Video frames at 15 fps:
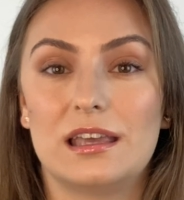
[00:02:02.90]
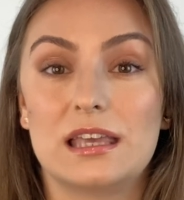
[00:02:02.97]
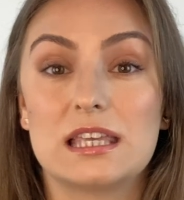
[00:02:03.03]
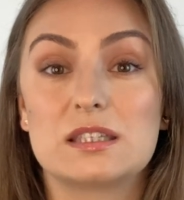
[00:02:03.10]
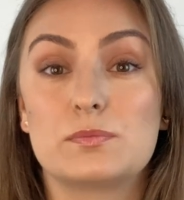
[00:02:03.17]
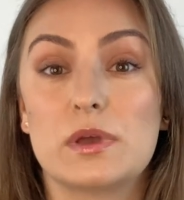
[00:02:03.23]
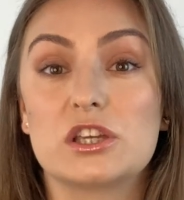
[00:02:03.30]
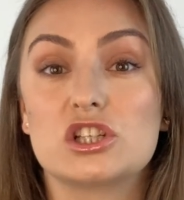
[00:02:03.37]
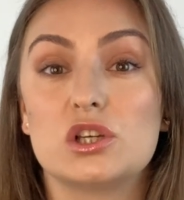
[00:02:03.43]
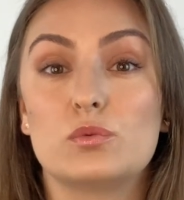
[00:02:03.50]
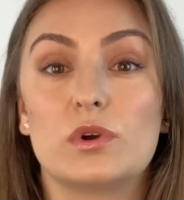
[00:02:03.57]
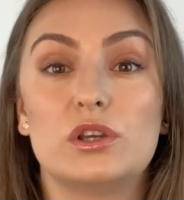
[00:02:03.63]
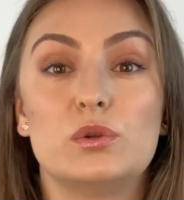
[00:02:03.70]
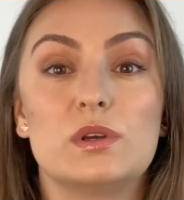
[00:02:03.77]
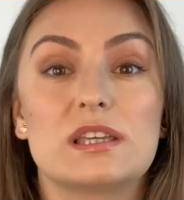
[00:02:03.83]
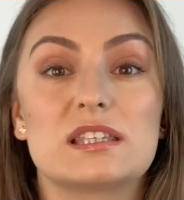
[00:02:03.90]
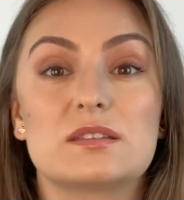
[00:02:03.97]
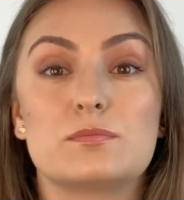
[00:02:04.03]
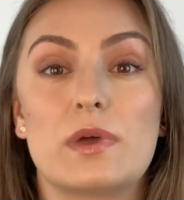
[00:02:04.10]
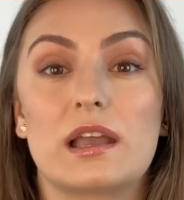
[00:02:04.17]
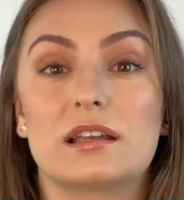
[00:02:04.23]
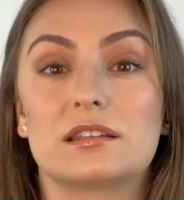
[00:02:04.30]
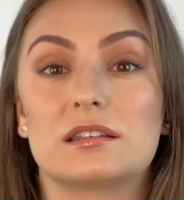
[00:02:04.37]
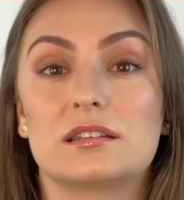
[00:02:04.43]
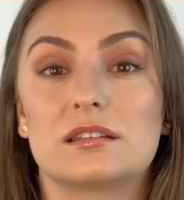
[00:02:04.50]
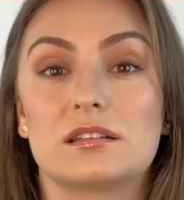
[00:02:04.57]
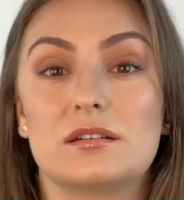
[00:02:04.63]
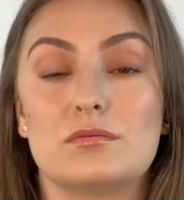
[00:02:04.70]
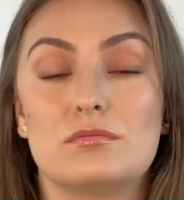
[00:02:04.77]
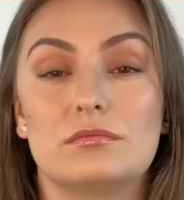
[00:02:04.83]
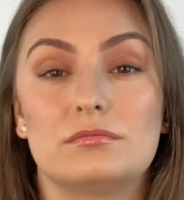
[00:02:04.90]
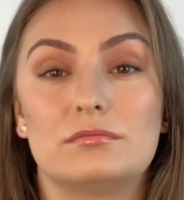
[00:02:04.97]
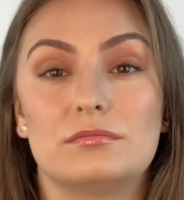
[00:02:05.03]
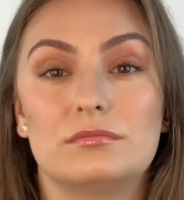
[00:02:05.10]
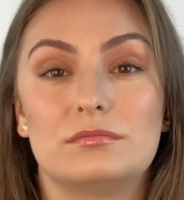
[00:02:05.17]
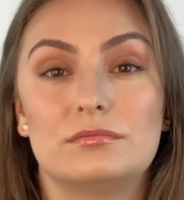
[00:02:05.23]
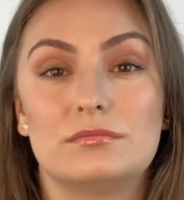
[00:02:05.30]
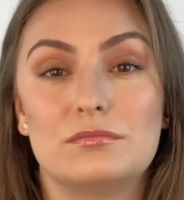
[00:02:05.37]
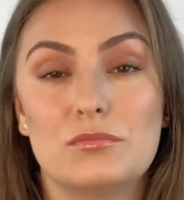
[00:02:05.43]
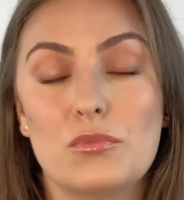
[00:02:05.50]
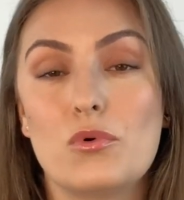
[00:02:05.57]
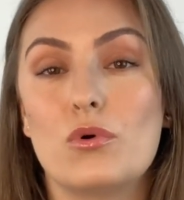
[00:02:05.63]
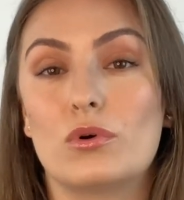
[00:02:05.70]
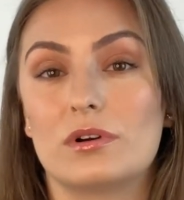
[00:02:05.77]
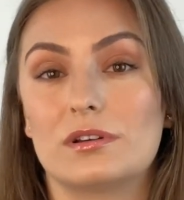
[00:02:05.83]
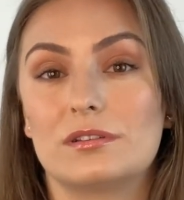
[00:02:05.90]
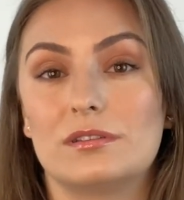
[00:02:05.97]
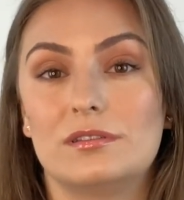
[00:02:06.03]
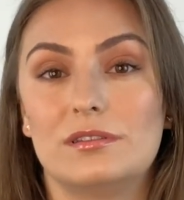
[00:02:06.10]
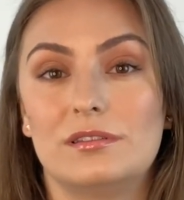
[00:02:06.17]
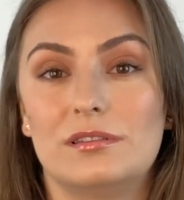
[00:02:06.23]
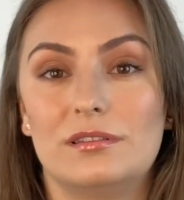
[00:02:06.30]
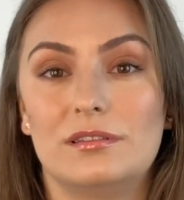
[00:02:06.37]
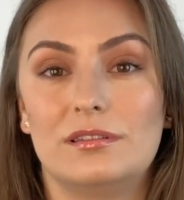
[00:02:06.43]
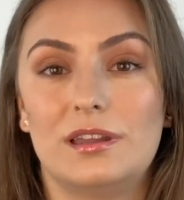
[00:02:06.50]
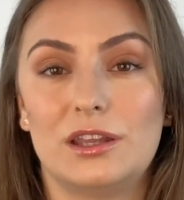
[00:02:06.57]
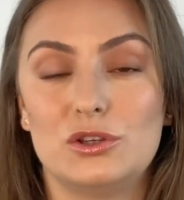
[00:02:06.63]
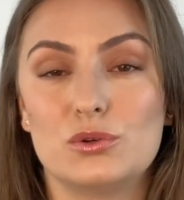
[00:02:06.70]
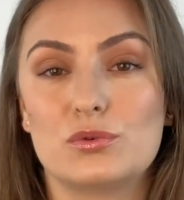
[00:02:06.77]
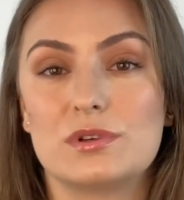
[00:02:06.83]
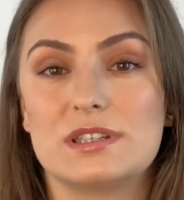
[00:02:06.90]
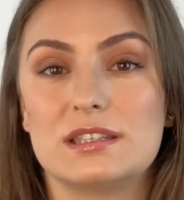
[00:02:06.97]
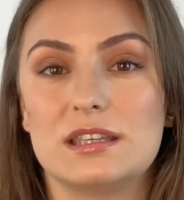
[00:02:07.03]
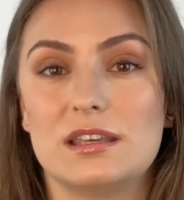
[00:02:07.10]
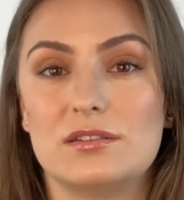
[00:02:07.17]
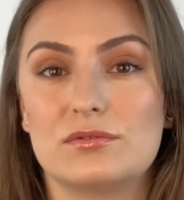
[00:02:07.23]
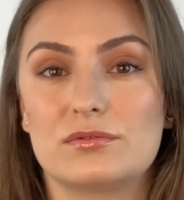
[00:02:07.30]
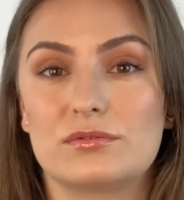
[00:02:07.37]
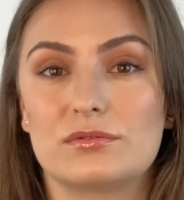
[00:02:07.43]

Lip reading: especially when you expect more than you receive.